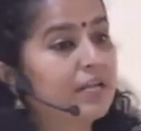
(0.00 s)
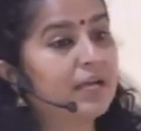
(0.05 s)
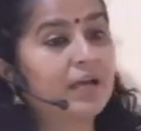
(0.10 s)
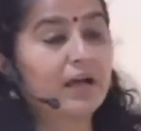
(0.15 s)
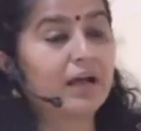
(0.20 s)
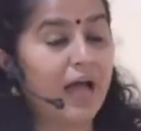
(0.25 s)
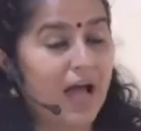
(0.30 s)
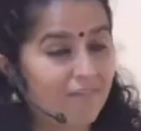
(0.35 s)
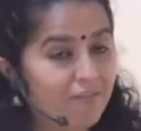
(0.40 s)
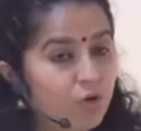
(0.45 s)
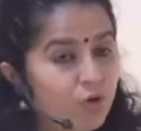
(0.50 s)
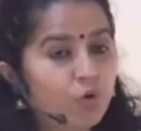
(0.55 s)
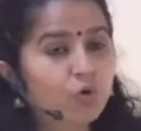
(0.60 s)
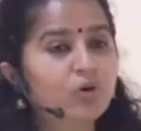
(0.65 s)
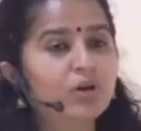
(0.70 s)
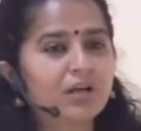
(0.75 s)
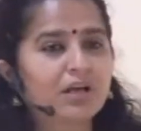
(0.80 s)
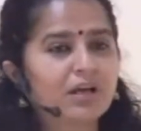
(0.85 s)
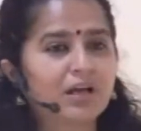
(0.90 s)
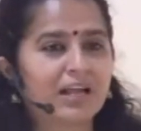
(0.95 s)
have a
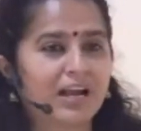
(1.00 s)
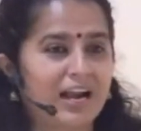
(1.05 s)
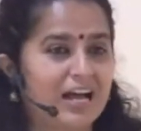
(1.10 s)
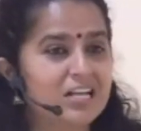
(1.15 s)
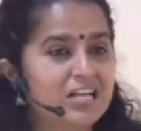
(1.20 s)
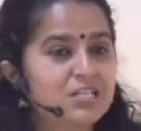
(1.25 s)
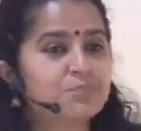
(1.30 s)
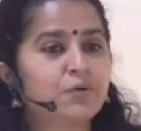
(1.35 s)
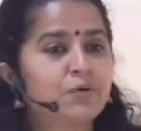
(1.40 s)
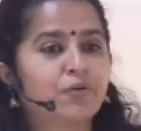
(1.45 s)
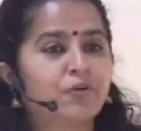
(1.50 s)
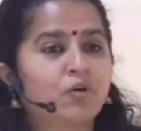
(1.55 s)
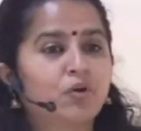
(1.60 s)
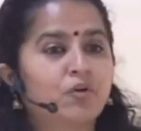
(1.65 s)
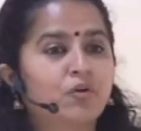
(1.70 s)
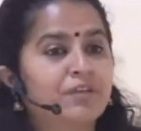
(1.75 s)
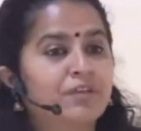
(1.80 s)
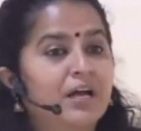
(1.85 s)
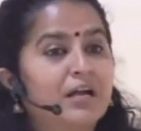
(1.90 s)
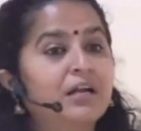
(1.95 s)
good grasp of all
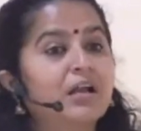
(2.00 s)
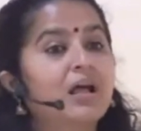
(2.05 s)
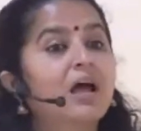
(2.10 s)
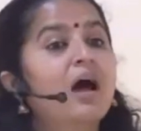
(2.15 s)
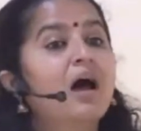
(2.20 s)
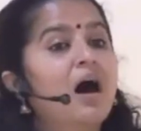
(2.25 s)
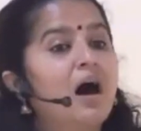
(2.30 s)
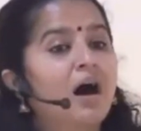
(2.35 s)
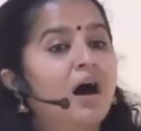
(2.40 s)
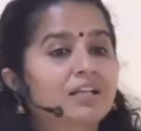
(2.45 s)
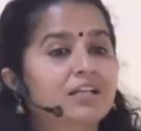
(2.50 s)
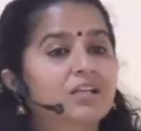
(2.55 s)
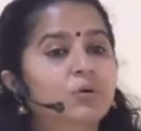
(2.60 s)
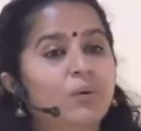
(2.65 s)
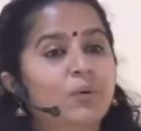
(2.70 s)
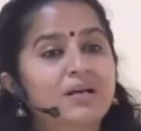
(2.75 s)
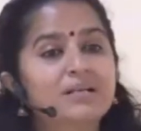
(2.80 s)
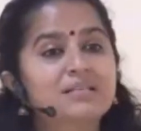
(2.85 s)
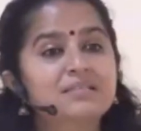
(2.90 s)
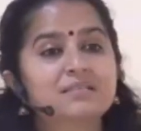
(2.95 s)
of that.
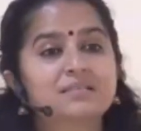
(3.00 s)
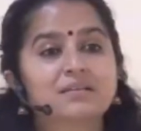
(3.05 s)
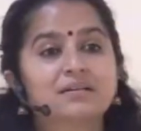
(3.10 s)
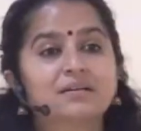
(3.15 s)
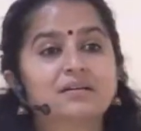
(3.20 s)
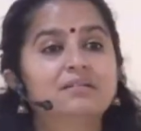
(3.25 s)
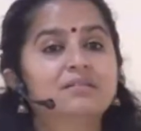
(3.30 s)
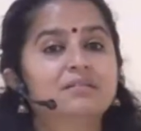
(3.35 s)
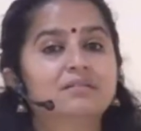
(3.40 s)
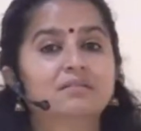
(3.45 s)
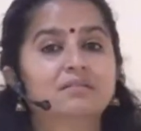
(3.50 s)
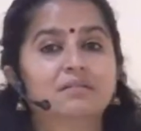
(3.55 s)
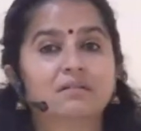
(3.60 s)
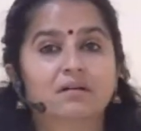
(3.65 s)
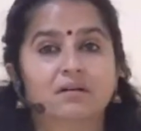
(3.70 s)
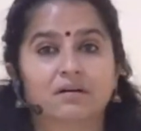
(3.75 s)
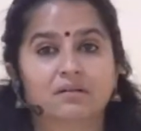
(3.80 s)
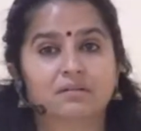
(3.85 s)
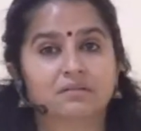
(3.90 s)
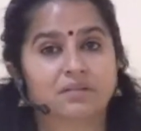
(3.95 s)
Otherwise,
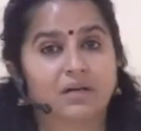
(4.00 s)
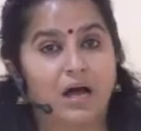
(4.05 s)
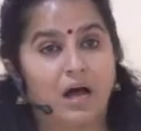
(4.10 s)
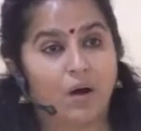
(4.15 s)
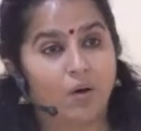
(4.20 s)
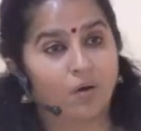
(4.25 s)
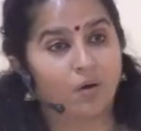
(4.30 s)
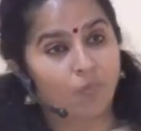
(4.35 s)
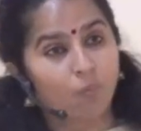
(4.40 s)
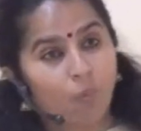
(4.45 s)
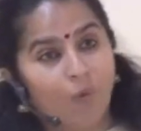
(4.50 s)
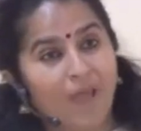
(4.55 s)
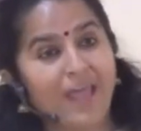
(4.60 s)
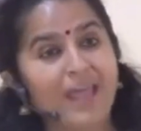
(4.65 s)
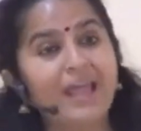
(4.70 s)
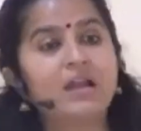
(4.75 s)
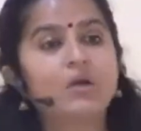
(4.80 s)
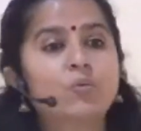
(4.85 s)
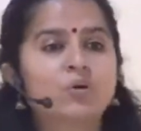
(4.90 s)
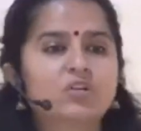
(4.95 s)
the
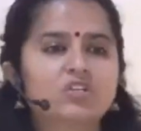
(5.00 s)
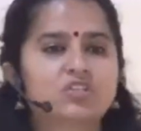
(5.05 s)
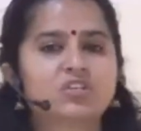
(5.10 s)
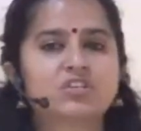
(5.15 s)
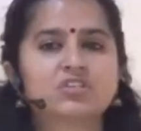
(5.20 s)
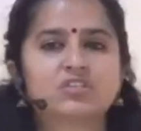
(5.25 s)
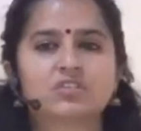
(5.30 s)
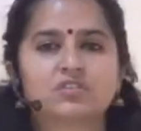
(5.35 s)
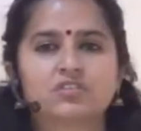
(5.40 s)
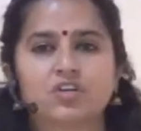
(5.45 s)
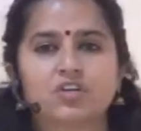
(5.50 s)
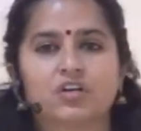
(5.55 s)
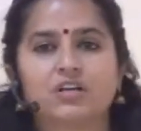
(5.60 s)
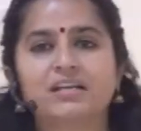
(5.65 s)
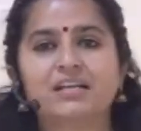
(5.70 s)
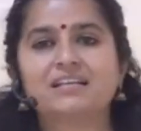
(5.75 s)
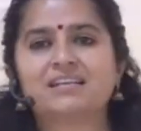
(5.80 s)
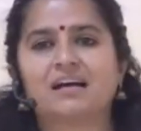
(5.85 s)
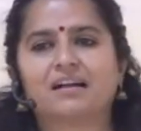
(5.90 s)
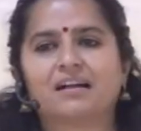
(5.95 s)
way in which this
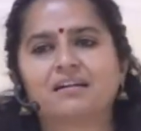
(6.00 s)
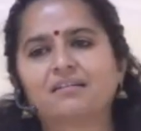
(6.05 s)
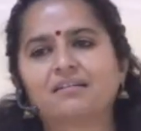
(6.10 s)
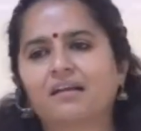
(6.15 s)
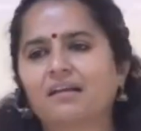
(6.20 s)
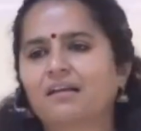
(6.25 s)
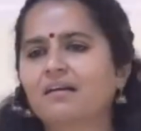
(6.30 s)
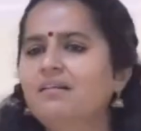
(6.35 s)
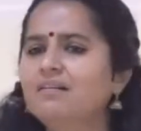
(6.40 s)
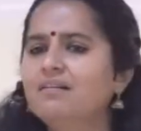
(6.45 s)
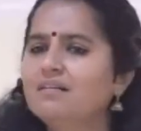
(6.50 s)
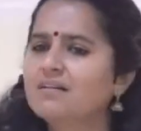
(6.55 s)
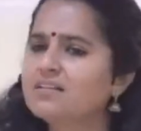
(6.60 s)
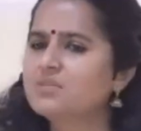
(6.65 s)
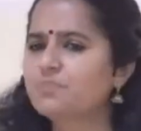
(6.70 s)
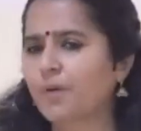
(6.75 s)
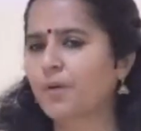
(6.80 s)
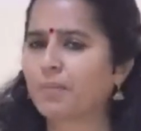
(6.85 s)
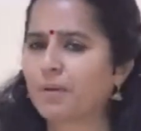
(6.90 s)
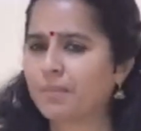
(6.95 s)
journey is undertaken is
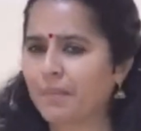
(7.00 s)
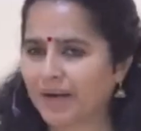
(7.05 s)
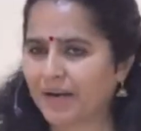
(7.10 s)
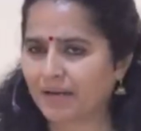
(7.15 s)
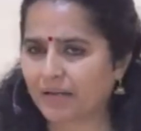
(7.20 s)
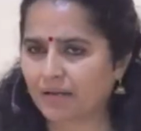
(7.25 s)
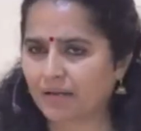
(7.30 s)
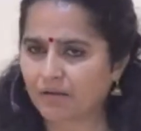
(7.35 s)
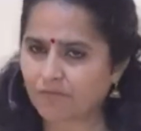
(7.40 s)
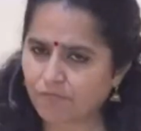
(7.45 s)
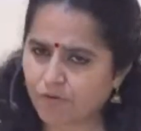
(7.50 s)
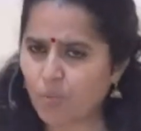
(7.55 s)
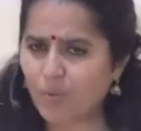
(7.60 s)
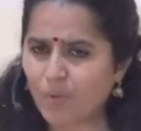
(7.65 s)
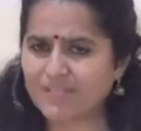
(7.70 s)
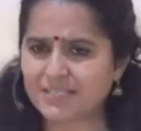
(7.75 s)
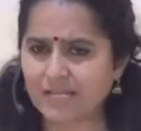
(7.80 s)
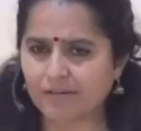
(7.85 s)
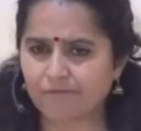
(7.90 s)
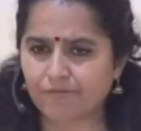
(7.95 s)
problematic for
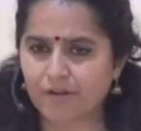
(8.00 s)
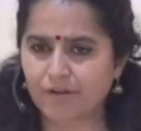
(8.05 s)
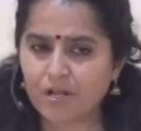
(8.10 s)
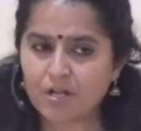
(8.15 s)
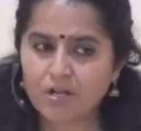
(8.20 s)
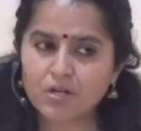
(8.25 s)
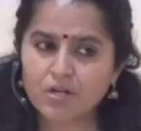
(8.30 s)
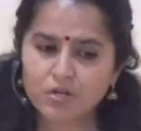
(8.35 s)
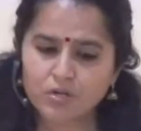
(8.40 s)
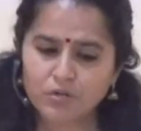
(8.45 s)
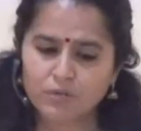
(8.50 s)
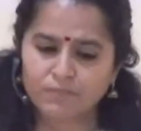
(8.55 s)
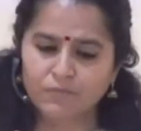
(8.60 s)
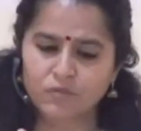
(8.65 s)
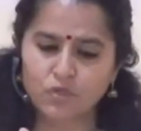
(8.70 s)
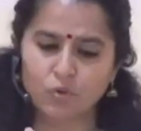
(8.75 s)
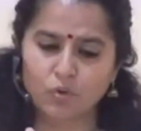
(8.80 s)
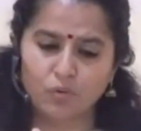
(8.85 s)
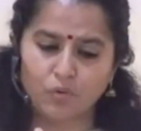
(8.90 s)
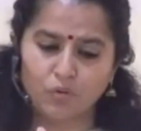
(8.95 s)
oneself.
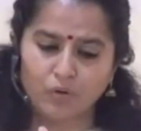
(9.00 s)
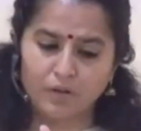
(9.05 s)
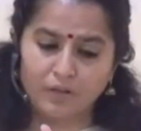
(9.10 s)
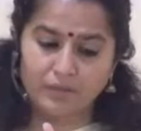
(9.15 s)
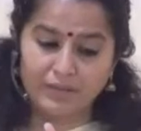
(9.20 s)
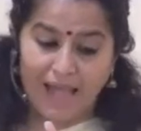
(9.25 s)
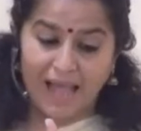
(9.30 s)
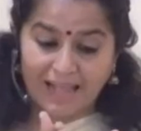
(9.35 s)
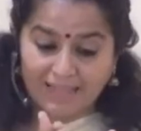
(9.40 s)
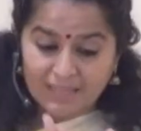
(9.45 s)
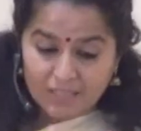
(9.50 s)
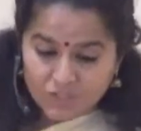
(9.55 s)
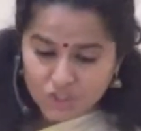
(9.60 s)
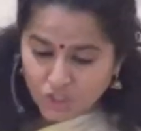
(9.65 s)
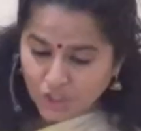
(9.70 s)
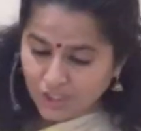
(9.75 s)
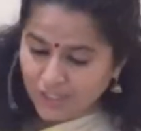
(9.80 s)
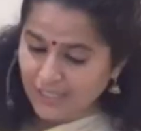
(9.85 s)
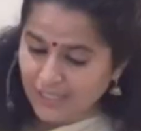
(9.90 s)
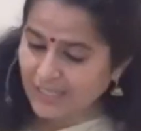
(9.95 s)
So, and the
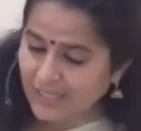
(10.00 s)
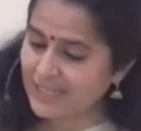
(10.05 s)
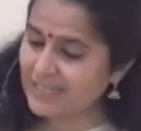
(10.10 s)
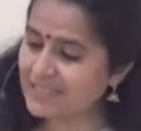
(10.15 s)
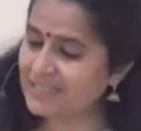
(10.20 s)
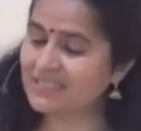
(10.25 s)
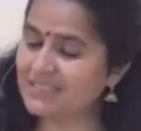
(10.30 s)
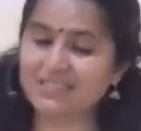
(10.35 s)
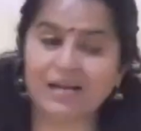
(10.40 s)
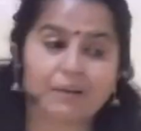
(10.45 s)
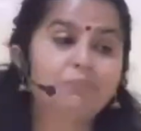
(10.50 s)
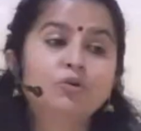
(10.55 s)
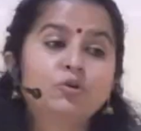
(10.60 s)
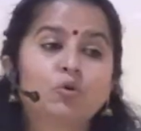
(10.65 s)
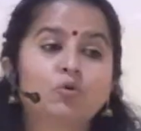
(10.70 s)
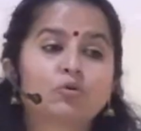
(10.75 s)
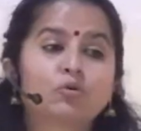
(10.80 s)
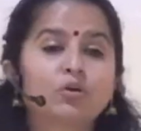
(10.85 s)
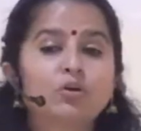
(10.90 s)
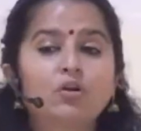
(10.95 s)
journey is a sum
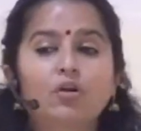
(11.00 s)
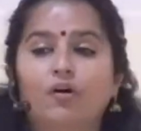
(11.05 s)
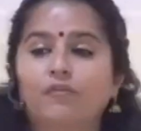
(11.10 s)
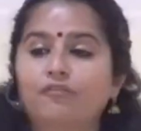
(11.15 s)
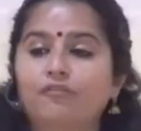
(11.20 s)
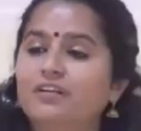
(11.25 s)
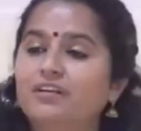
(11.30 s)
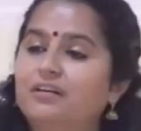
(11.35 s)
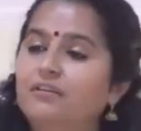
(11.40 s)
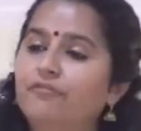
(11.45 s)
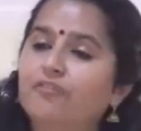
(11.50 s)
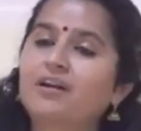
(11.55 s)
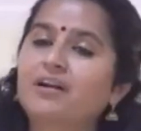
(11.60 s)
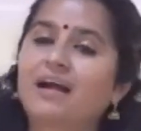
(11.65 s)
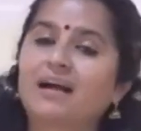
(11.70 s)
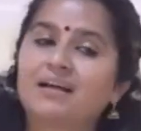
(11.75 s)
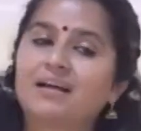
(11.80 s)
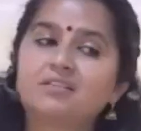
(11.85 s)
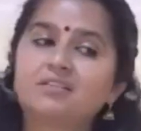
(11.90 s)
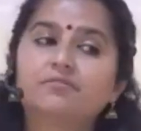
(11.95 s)
total of the different
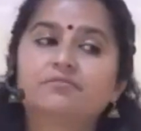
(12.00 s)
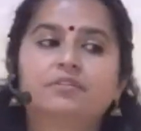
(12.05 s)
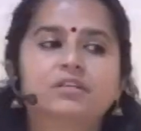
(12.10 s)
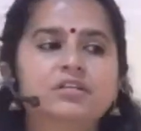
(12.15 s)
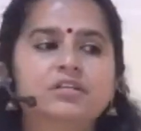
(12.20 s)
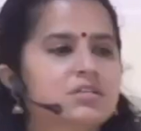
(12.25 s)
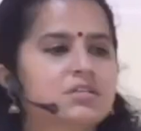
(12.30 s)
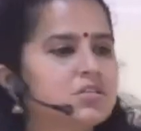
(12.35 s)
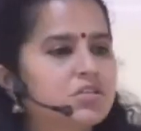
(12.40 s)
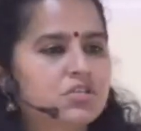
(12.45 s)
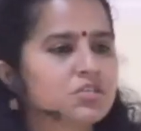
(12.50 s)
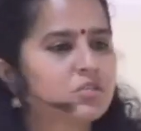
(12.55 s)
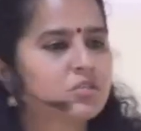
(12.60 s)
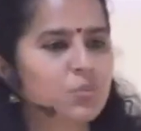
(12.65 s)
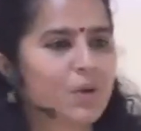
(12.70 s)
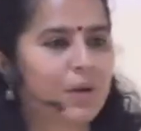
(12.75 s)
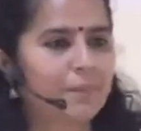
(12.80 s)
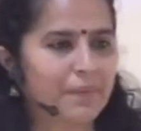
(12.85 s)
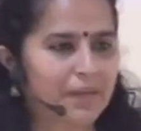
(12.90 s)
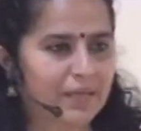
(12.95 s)
kinds of decisions
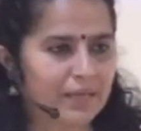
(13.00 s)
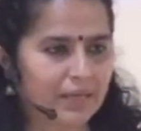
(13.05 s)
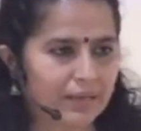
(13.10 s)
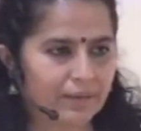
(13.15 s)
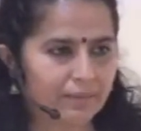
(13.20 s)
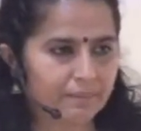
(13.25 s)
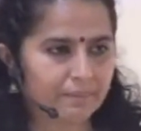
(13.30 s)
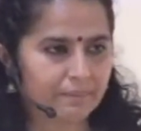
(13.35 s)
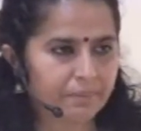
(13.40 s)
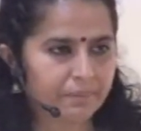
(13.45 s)
we are making.